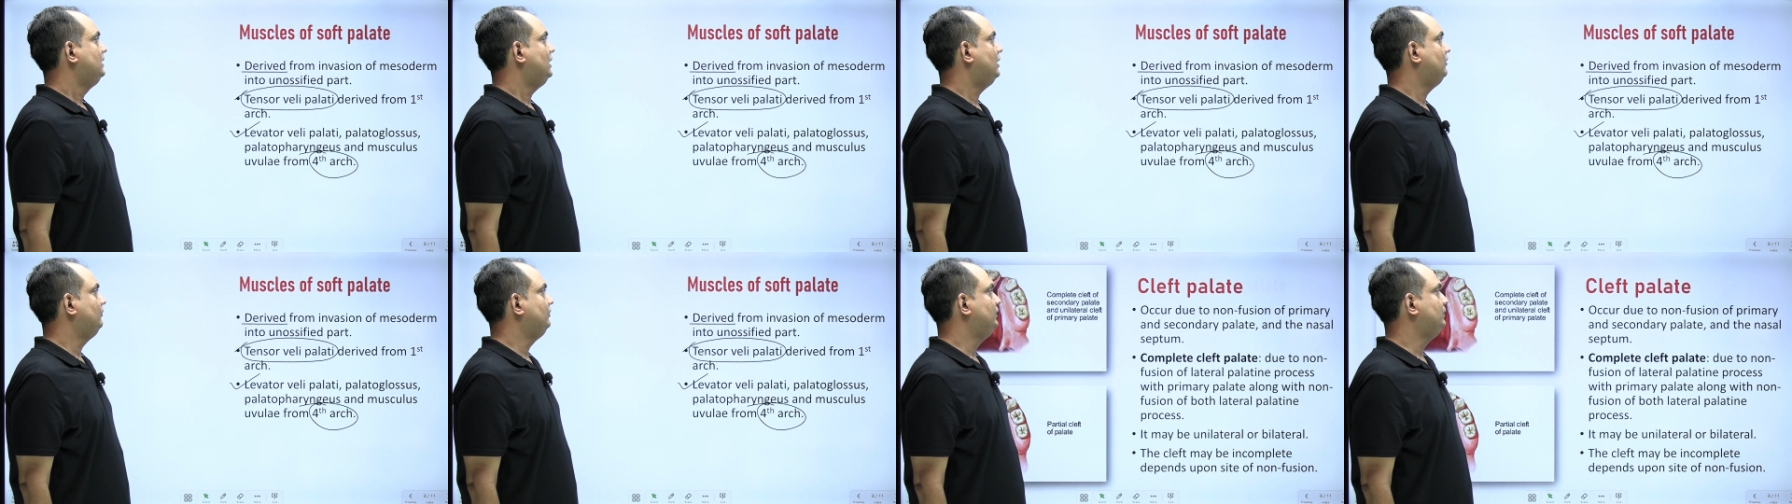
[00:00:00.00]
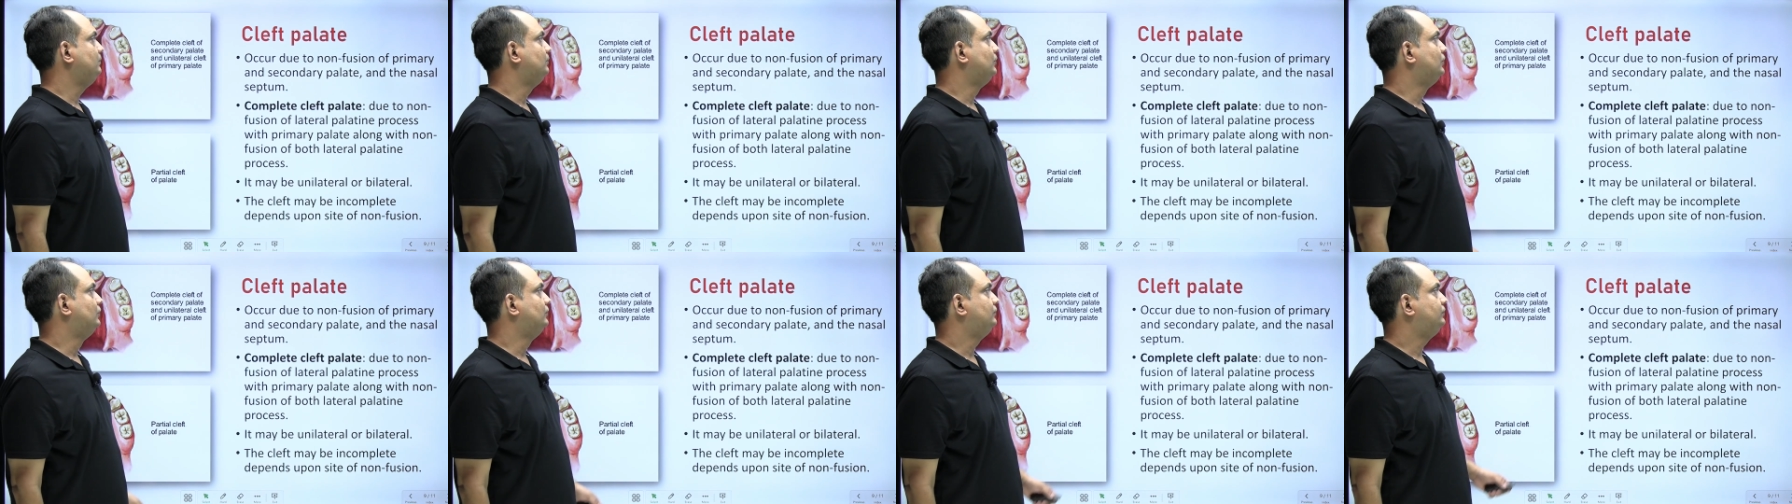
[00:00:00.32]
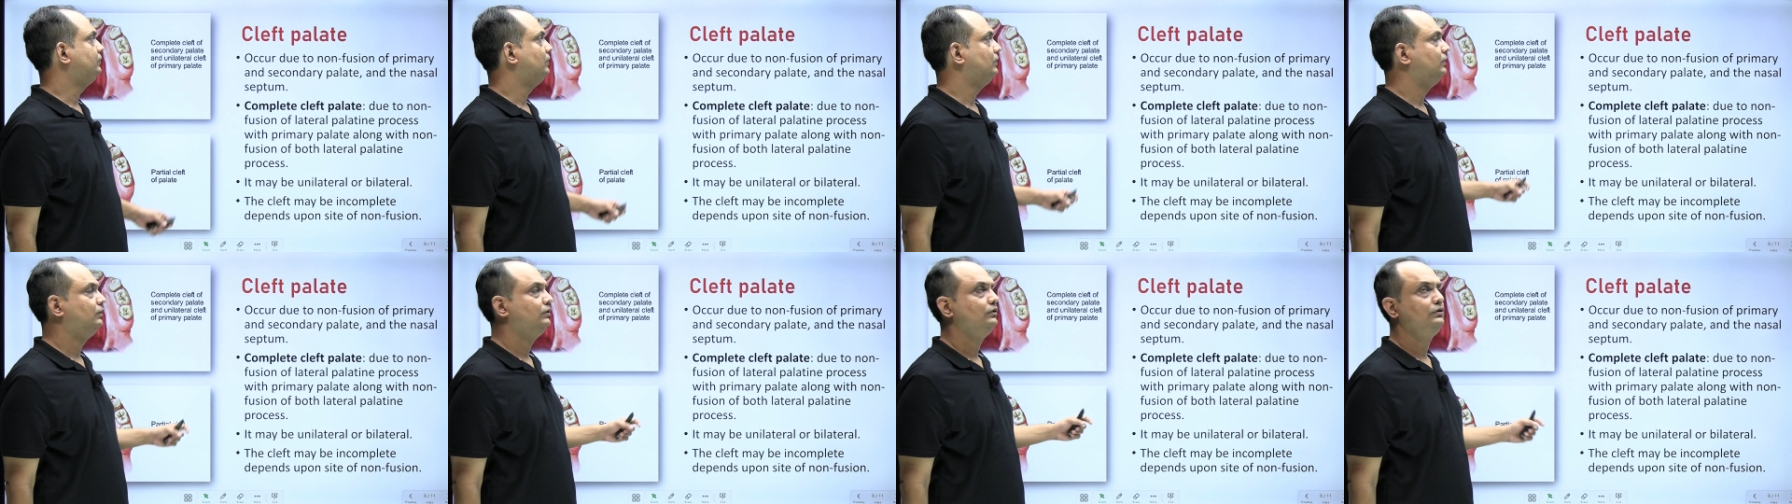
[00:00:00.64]
Now we'll
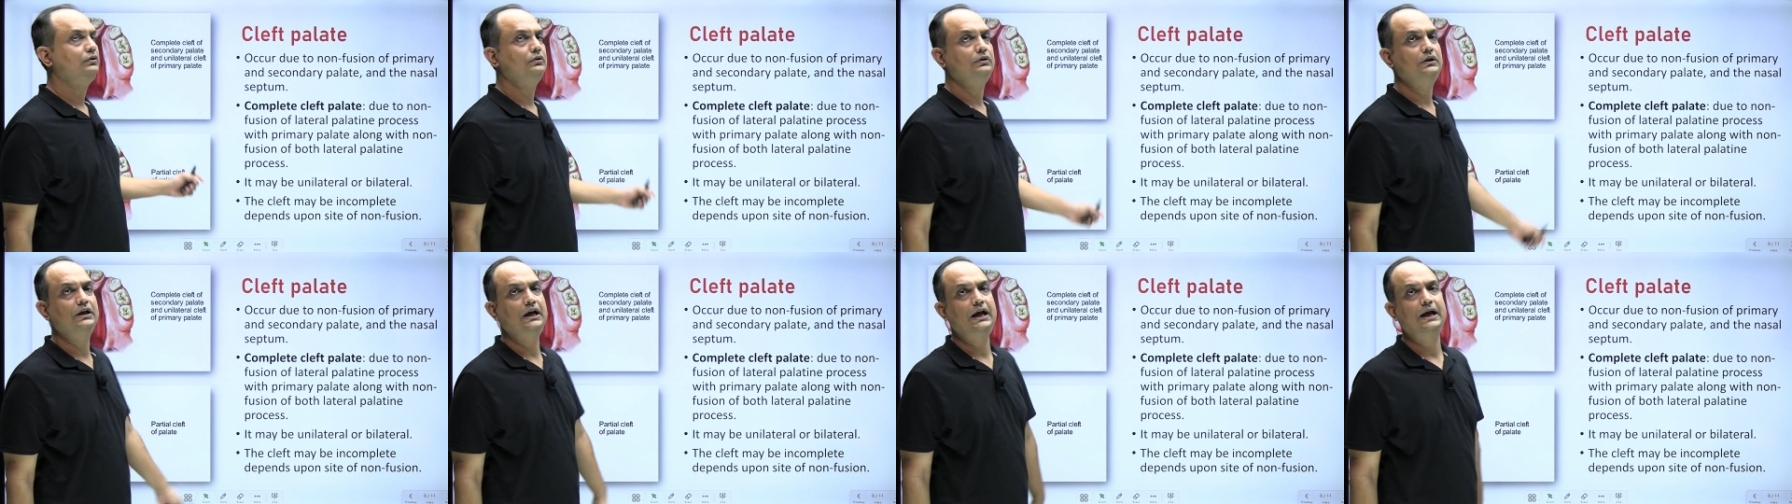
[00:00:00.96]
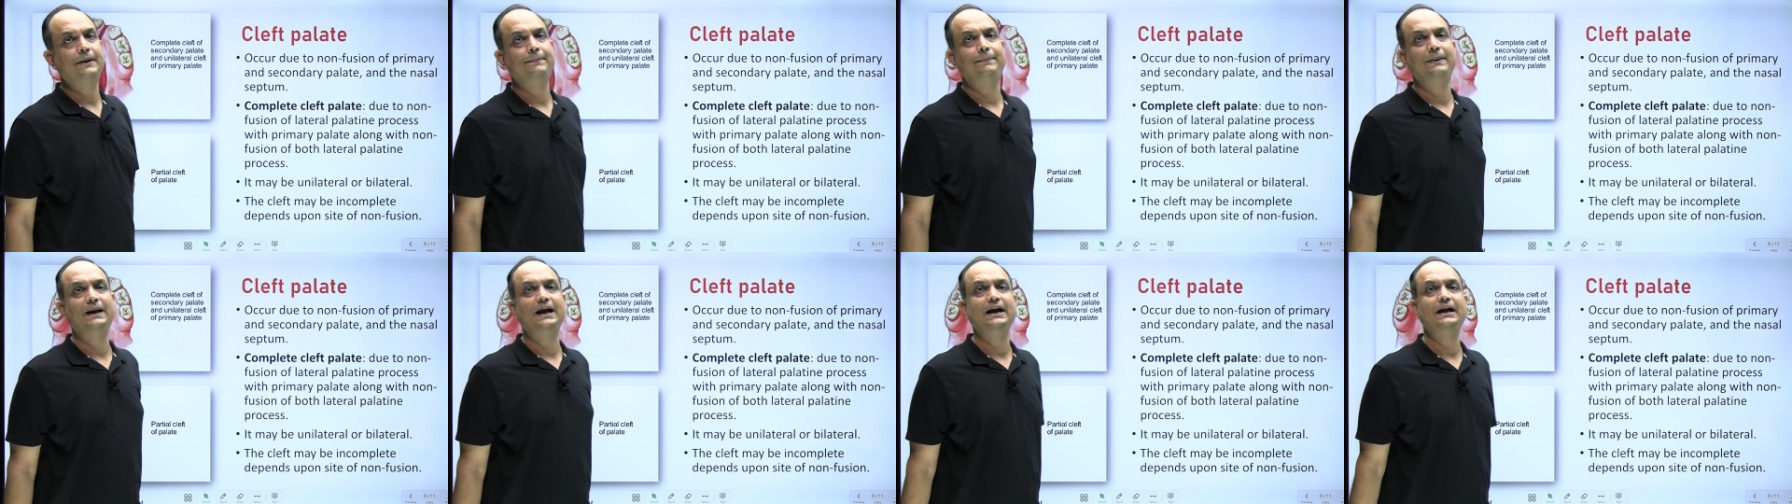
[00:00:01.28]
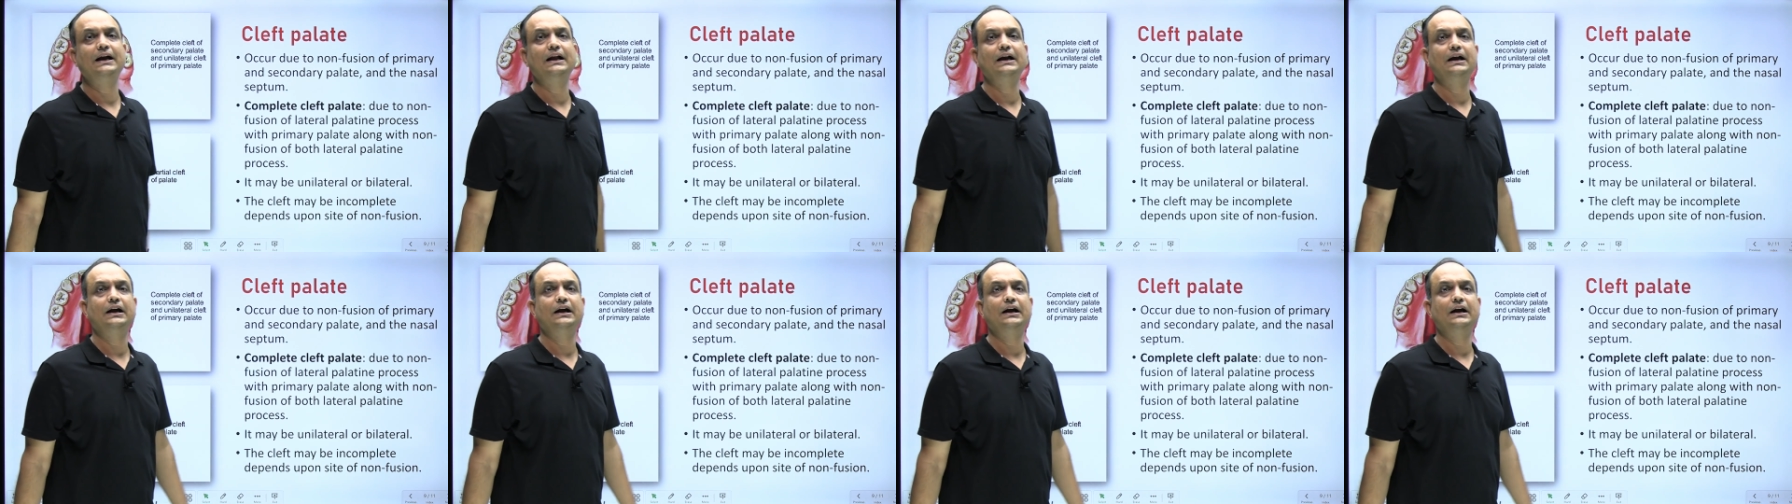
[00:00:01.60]
move to the applied